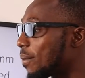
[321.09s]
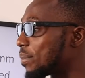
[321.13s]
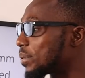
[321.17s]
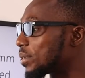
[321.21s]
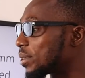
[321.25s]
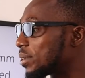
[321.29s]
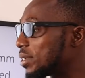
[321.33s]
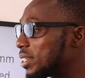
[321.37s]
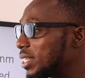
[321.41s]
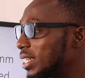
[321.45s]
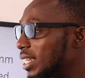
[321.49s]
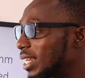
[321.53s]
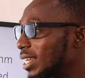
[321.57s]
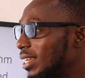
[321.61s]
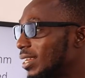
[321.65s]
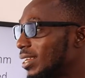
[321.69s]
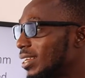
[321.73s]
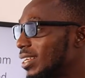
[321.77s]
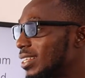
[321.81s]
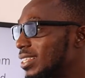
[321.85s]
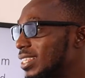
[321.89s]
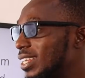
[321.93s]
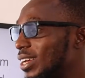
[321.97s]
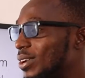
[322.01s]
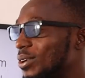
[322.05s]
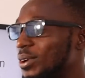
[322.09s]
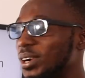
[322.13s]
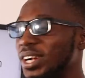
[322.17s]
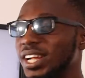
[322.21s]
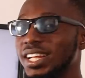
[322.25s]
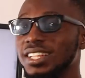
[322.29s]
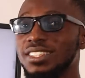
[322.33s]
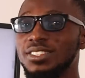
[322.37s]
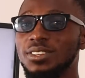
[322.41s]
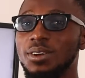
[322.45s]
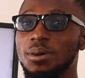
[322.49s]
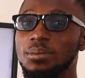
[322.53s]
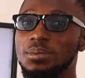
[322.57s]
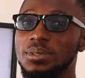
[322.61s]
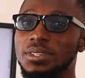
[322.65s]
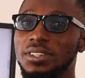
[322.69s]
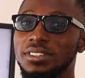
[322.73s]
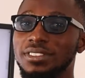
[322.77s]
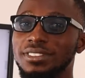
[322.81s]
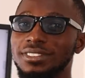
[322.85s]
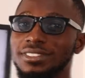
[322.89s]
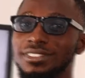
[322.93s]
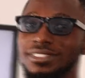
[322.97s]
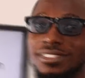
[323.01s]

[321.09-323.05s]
Option D is the correct option.